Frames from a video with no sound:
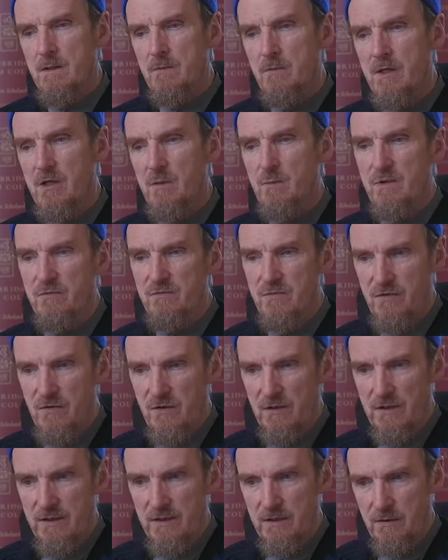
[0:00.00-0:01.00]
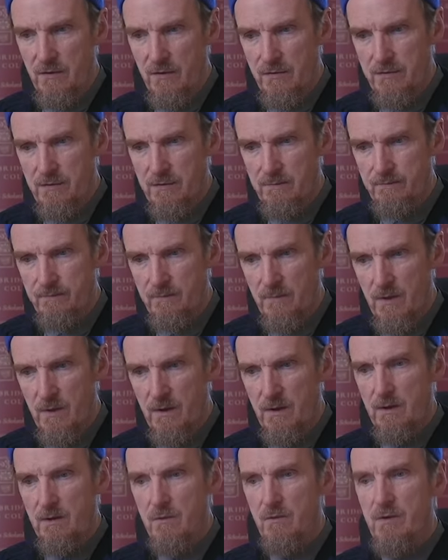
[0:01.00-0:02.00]
We can be physically healthier,
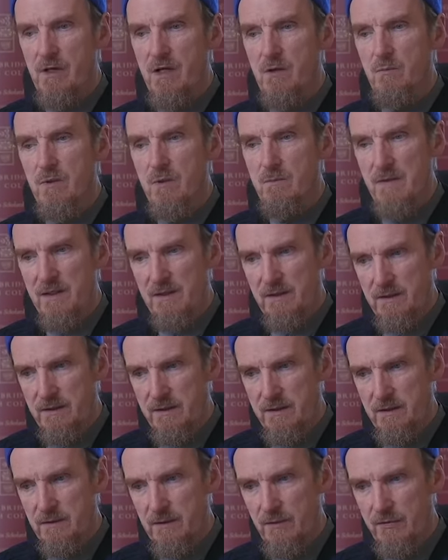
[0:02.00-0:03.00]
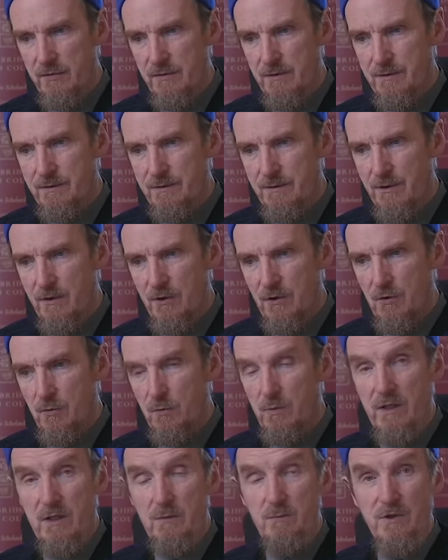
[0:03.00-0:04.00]
we can be mentally healthier,
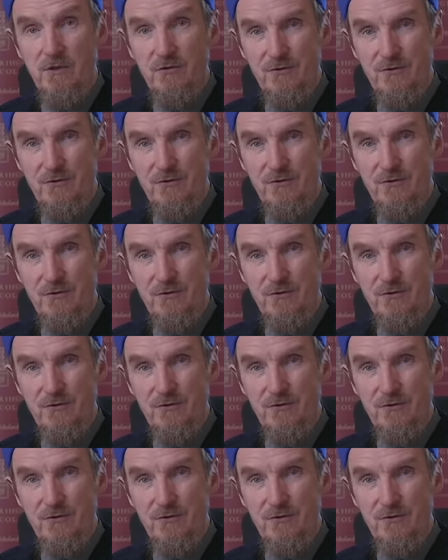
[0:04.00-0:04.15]
we can be